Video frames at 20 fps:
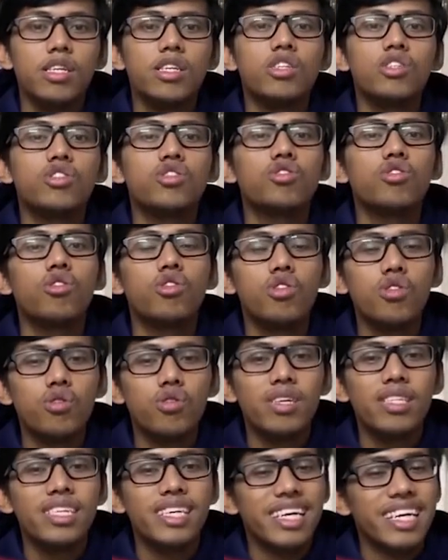show you
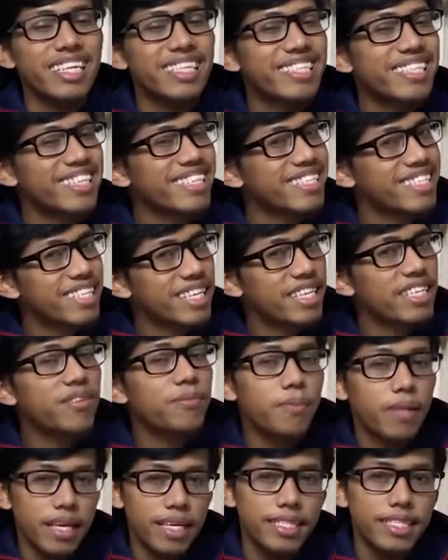the interesting
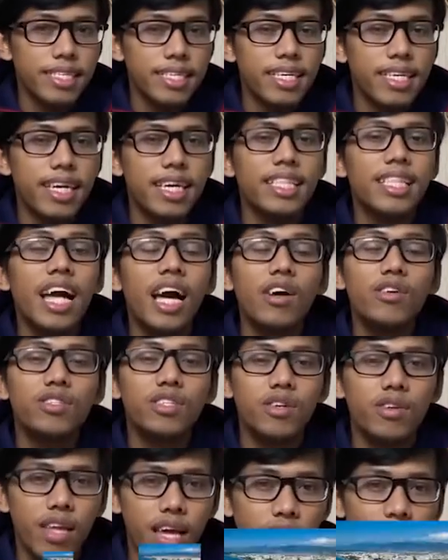place in
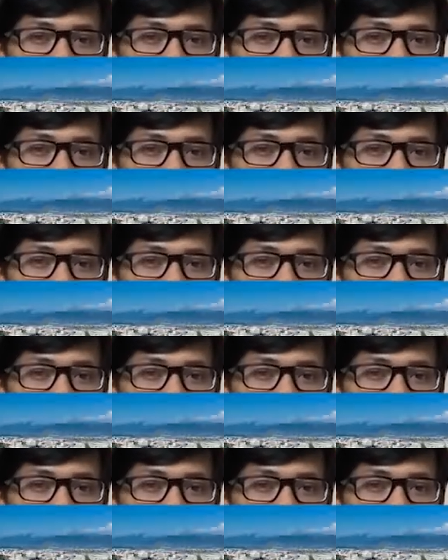Australia.